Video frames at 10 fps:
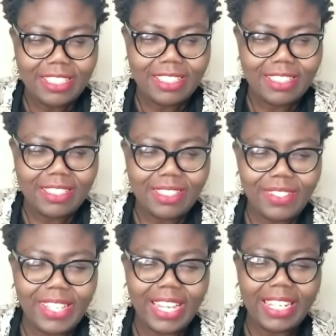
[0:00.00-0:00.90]
So
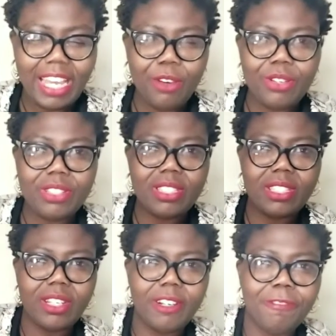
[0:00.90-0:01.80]
yeah, that was
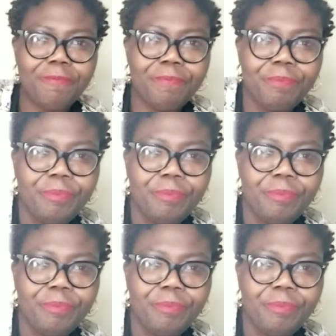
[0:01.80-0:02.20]
um